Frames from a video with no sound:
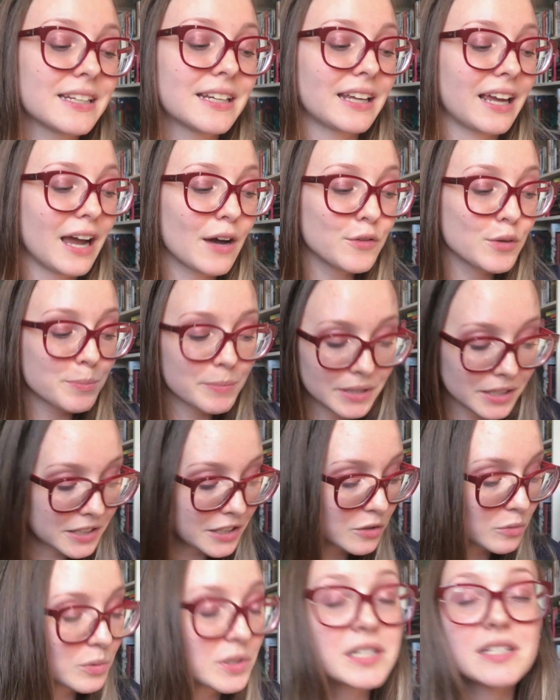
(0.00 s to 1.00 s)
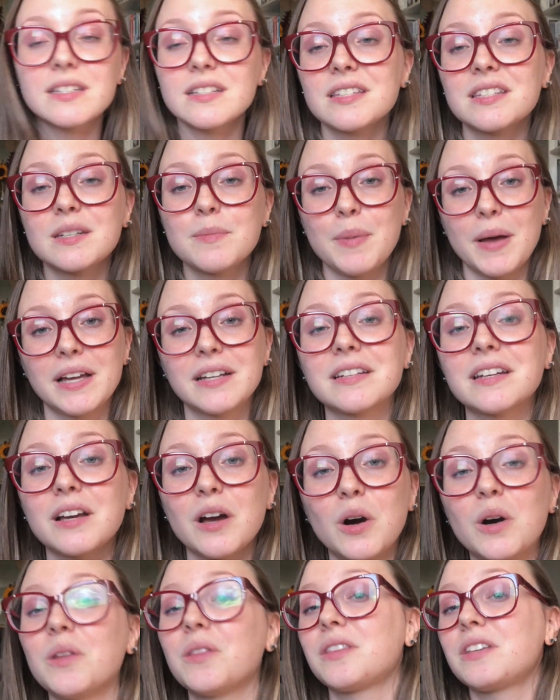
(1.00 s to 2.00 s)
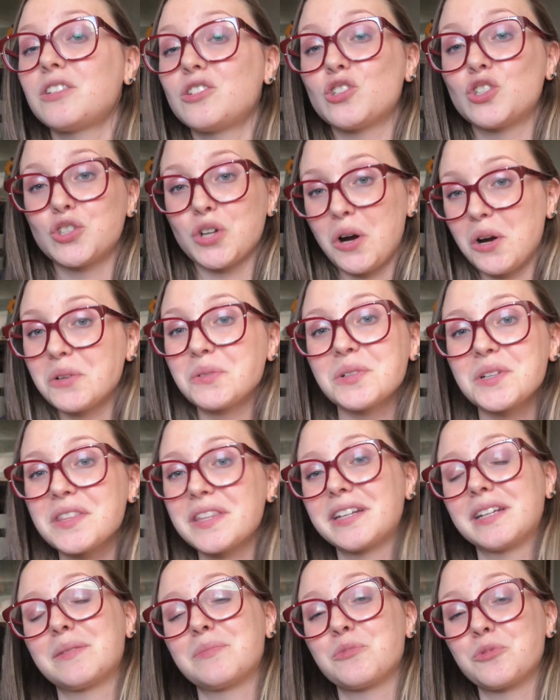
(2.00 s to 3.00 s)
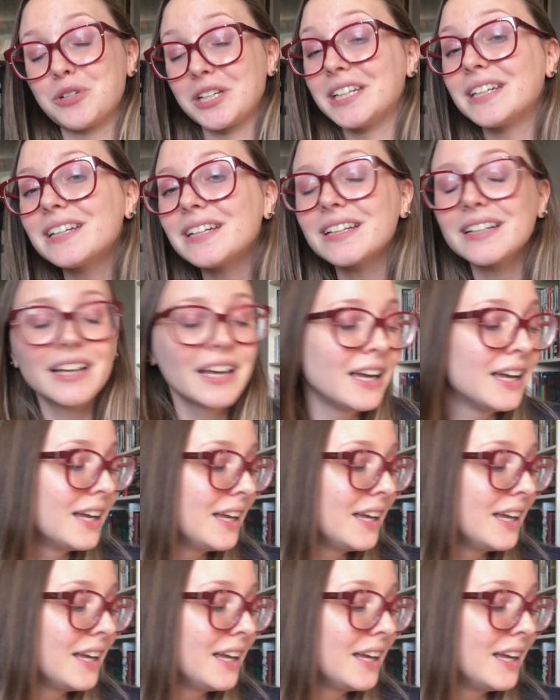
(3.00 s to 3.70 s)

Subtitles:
And I have a million reasons depending on the genre that I'm reading.